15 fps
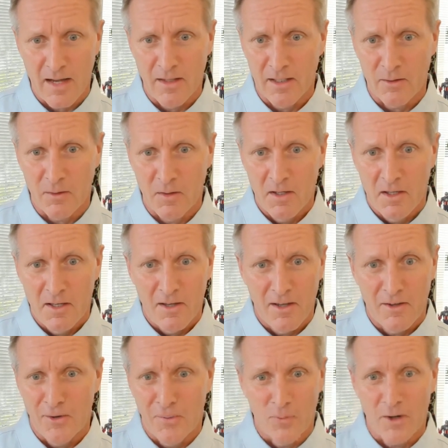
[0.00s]
I think
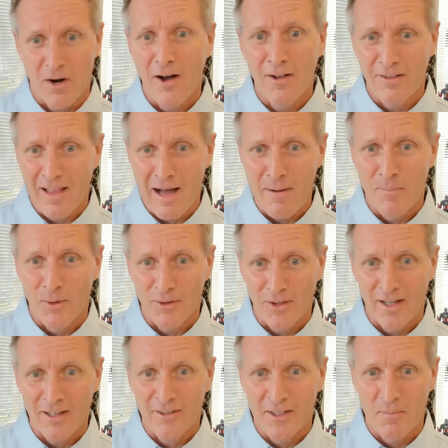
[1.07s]
we're all a lot more
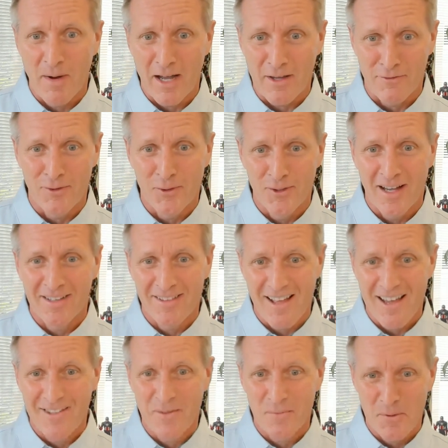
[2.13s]
likely to buy food
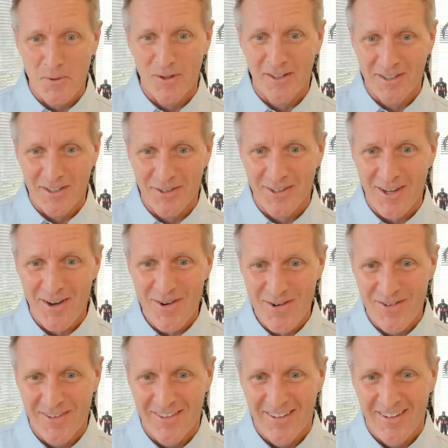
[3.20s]
online than we were a year
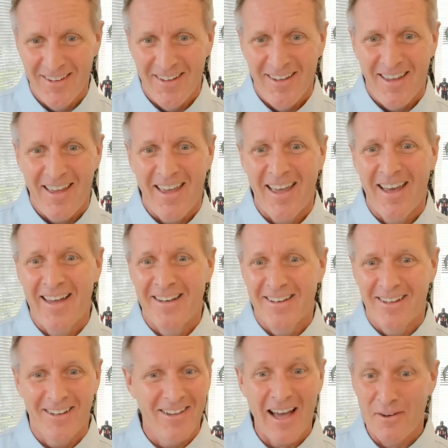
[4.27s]
ago
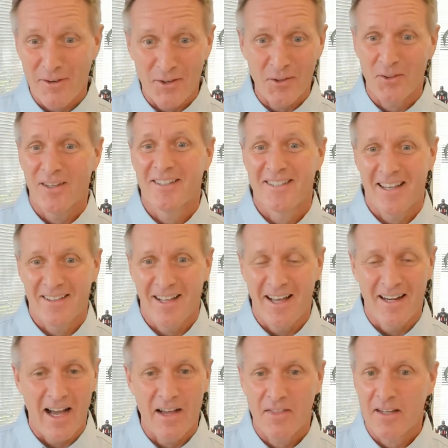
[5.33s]
and a lot of other things
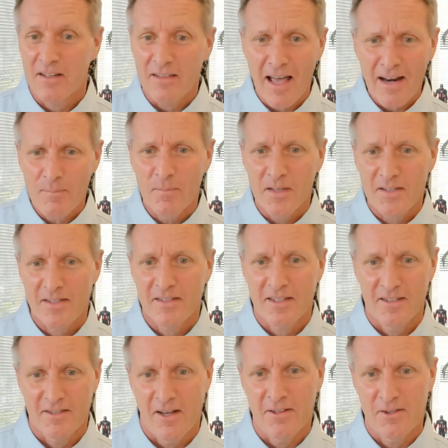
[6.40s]
online. I think a lot of
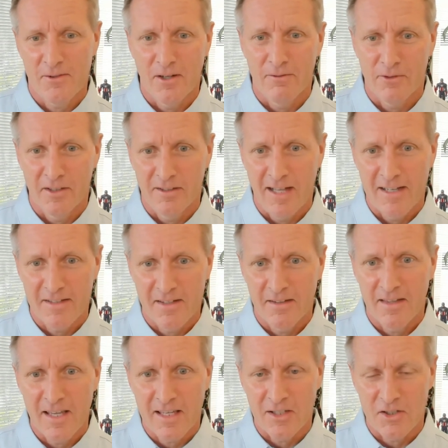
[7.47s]
businesses also have realized
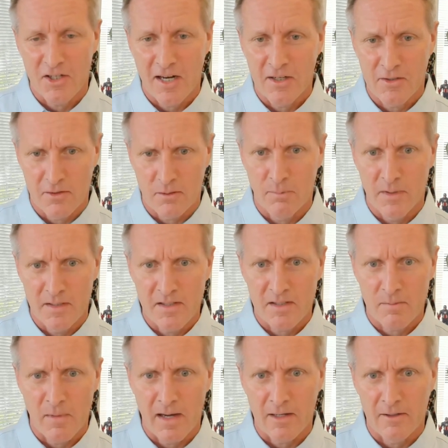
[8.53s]
that they can change their
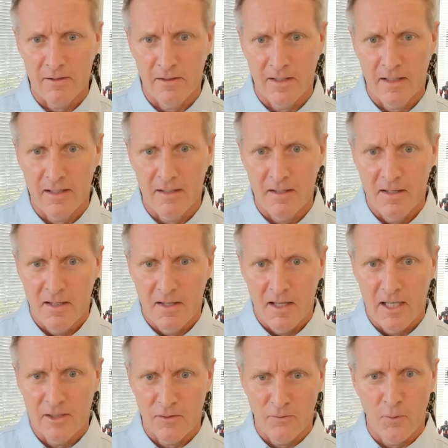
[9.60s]
business model and
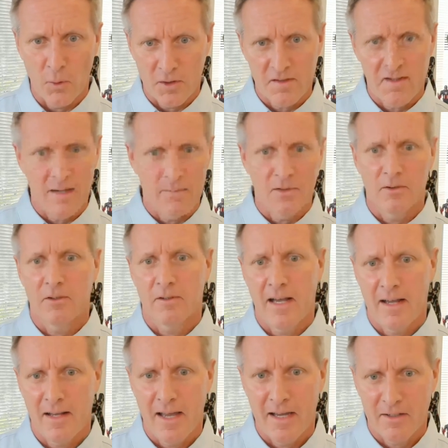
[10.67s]
it's forced them to
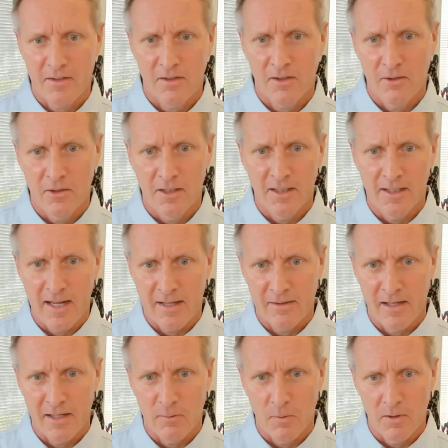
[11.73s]
learn how to execute in an
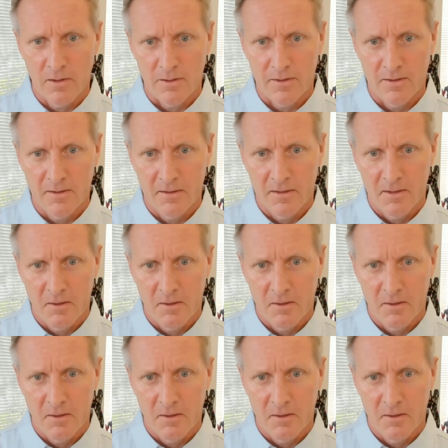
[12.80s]
online world.